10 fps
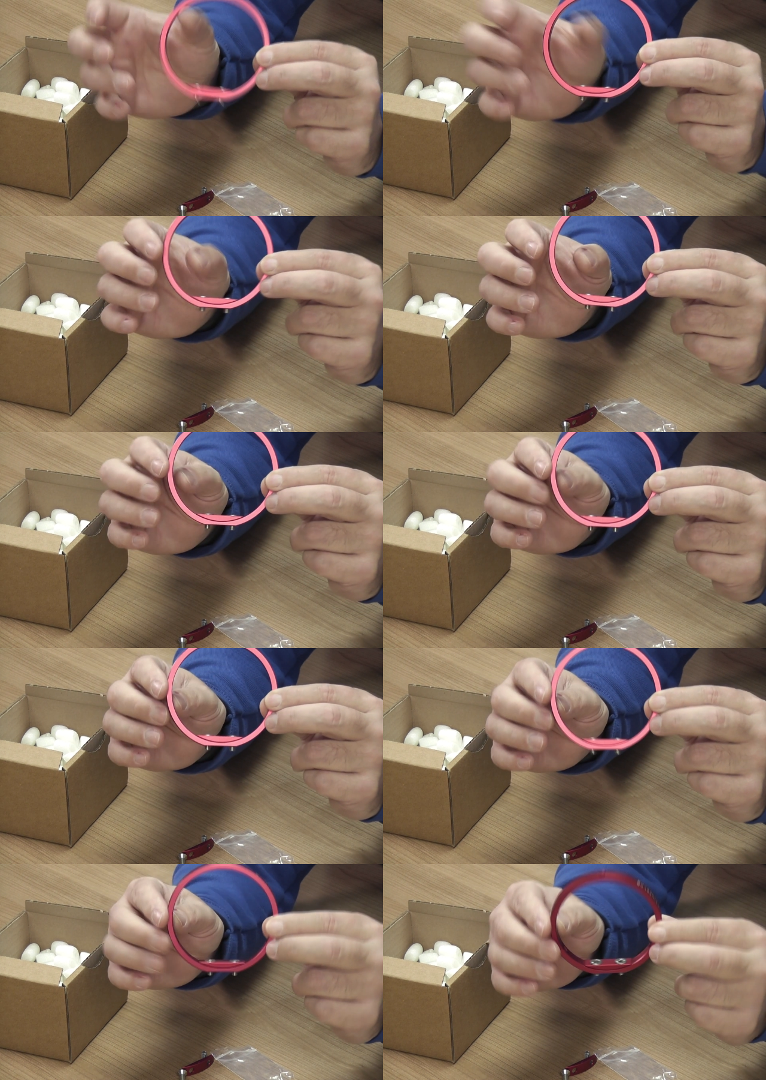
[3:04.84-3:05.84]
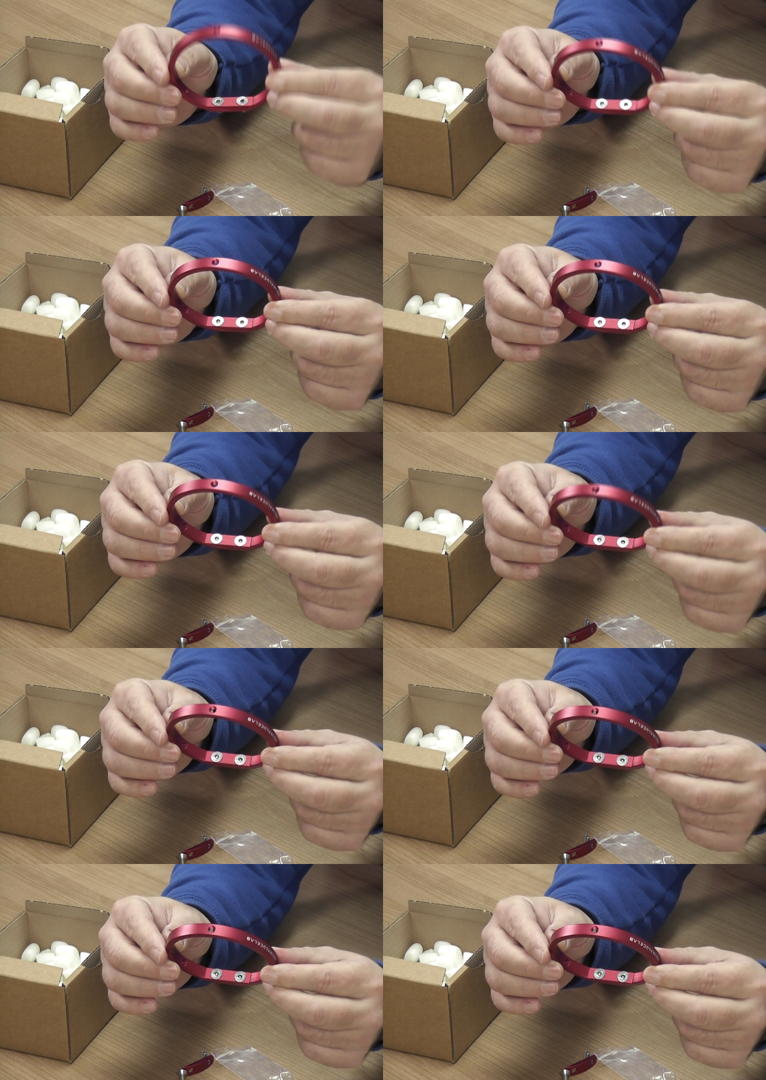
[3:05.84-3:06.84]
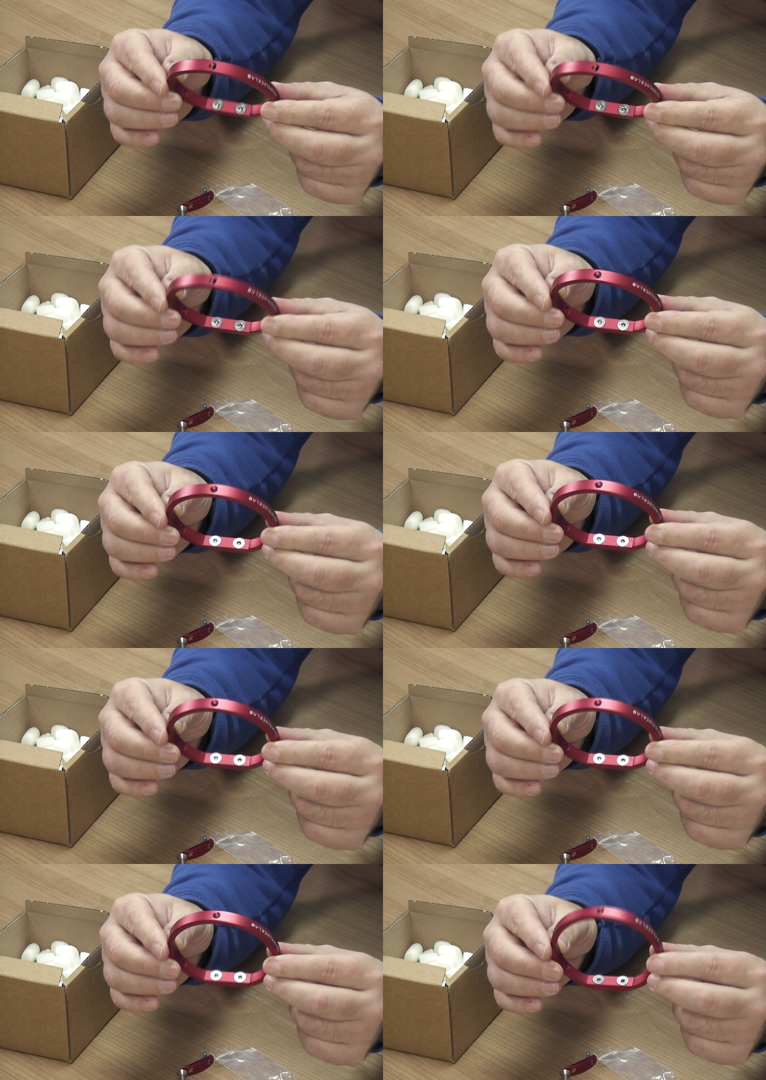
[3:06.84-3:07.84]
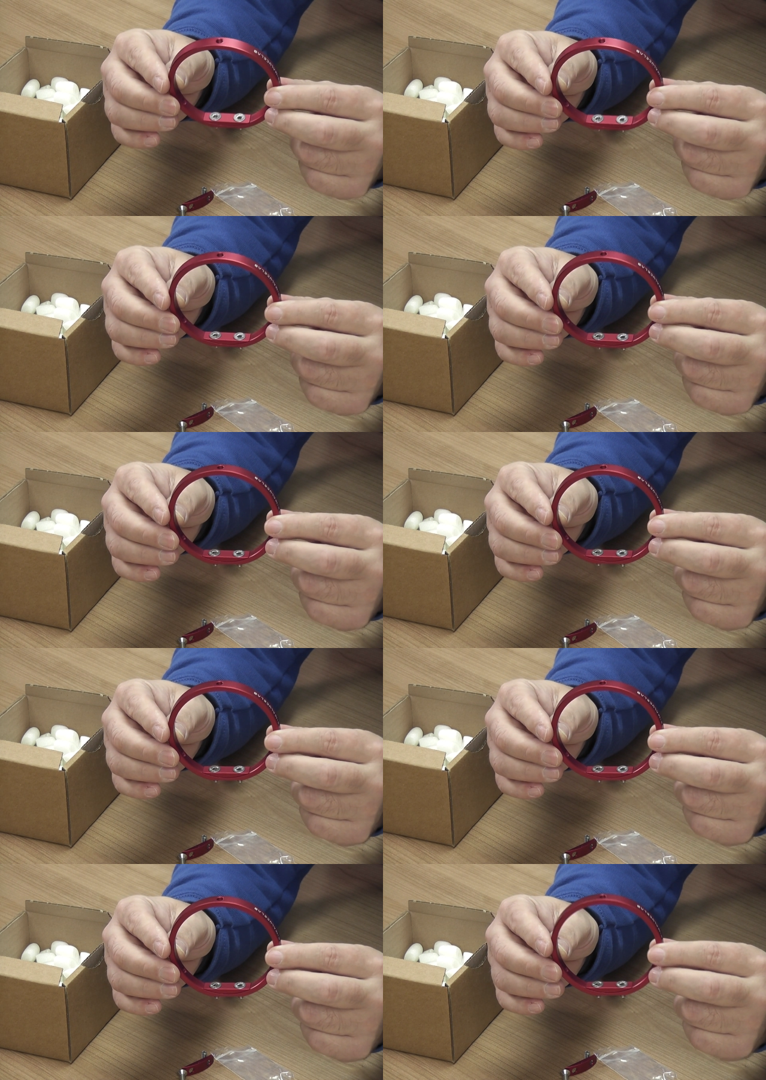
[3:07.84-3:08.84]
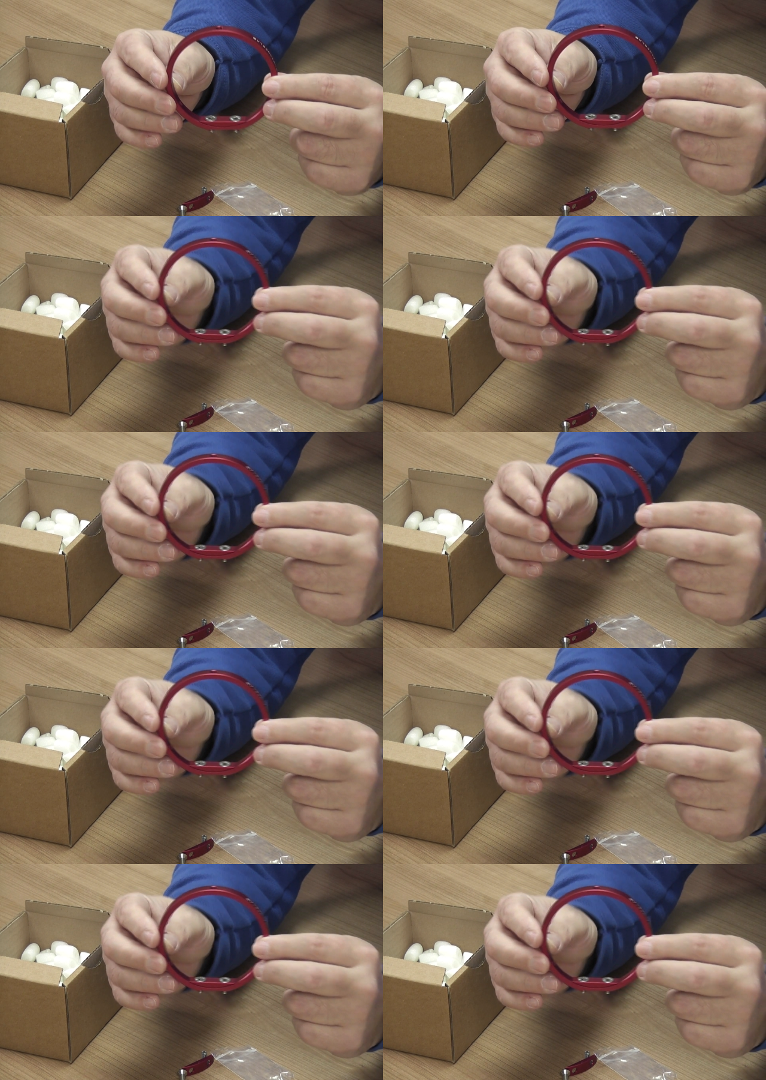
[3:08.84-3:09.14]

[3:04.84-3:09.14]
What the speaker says: (no speaker visible)